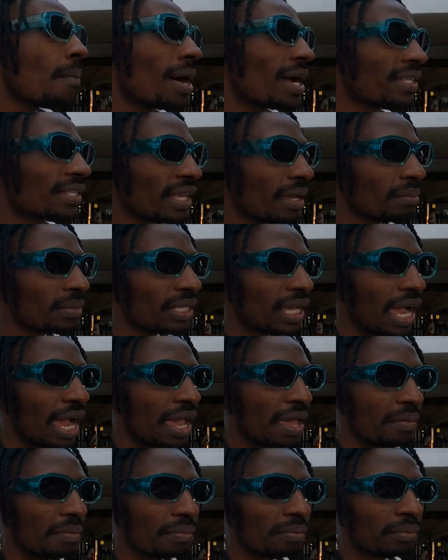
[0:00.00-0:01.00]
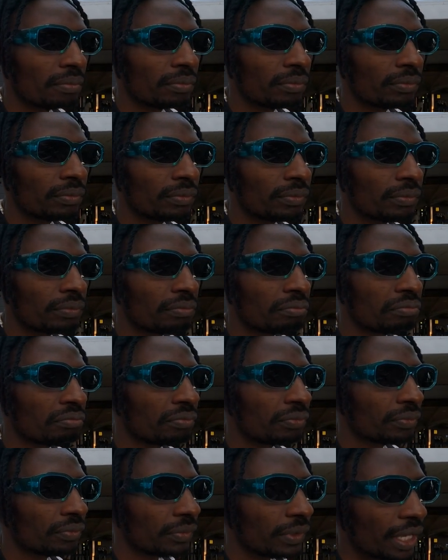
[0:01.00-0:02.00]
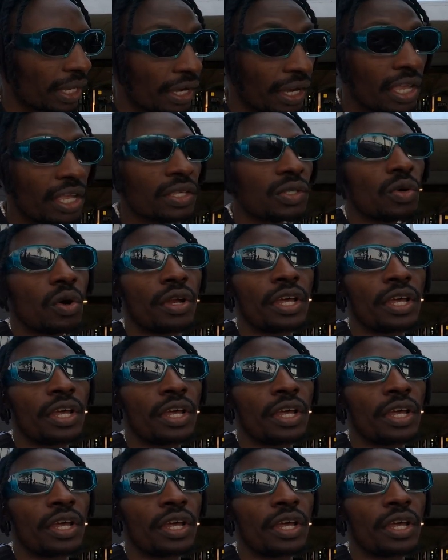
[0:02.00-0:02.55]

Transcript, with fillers: But at the same time, it is